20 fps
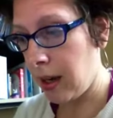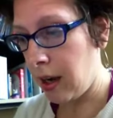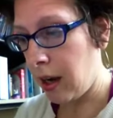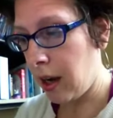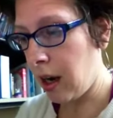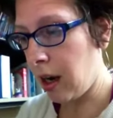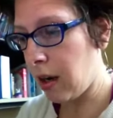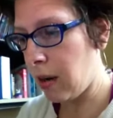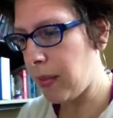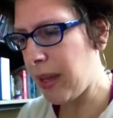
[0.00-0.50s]

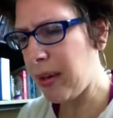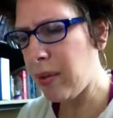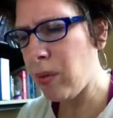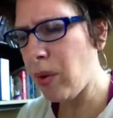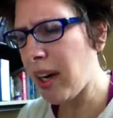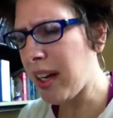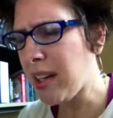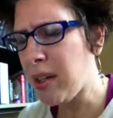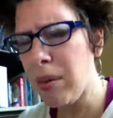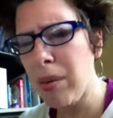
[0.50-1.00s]
And
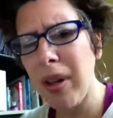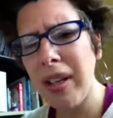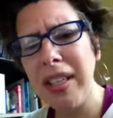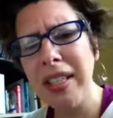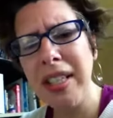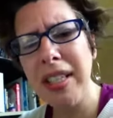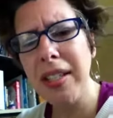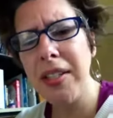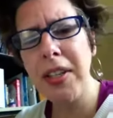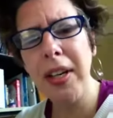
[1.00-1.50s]
why do you
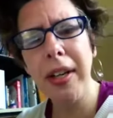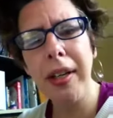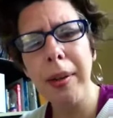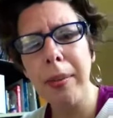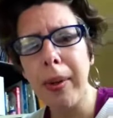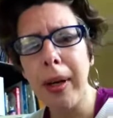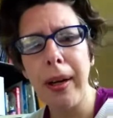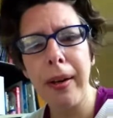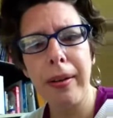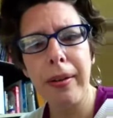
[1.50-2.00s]
want to teach
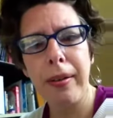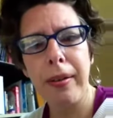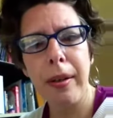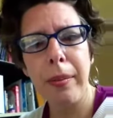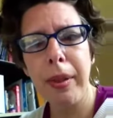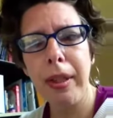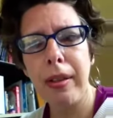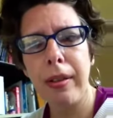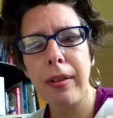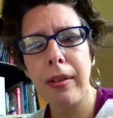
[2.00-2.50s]
anyway? I
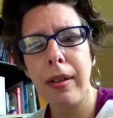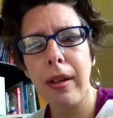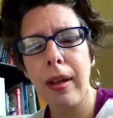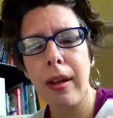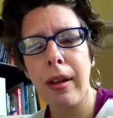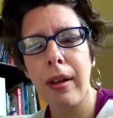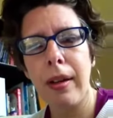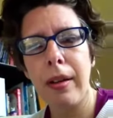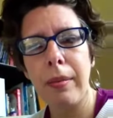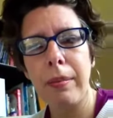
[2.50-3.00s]
mean,
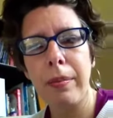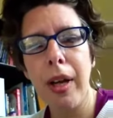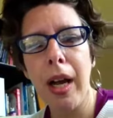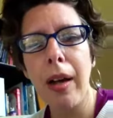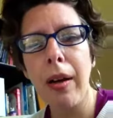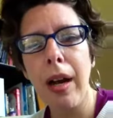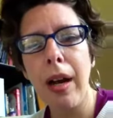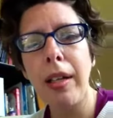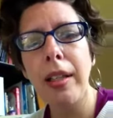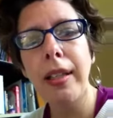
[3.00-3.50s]

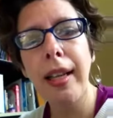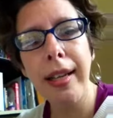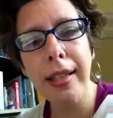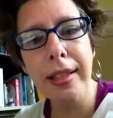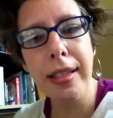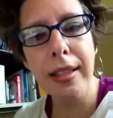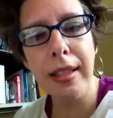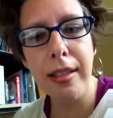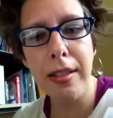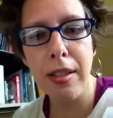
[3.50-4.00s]
I'd like
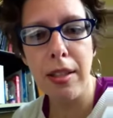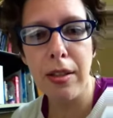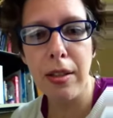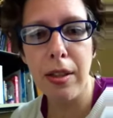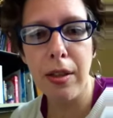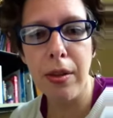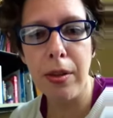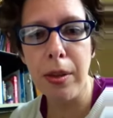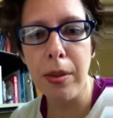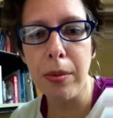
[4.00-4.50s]
to get to
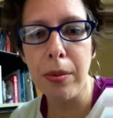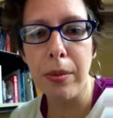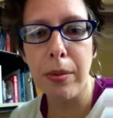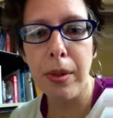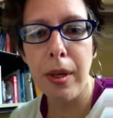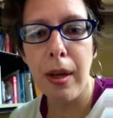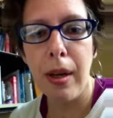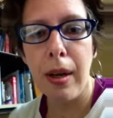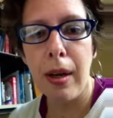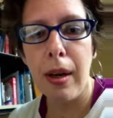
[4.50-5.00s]
know you
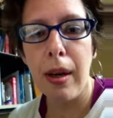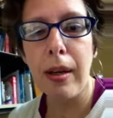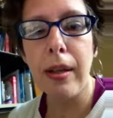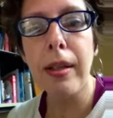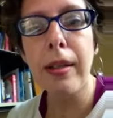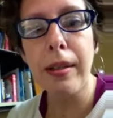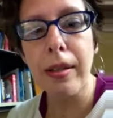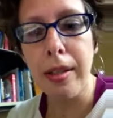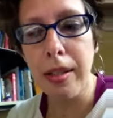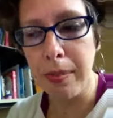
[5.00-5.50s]

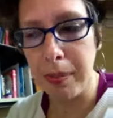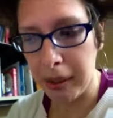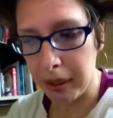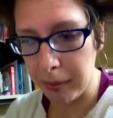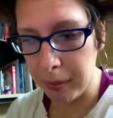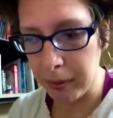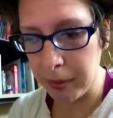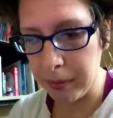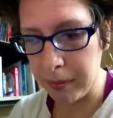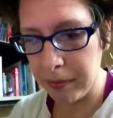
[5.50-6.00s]
in this
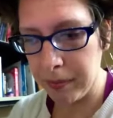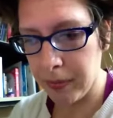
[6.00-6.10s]
paper.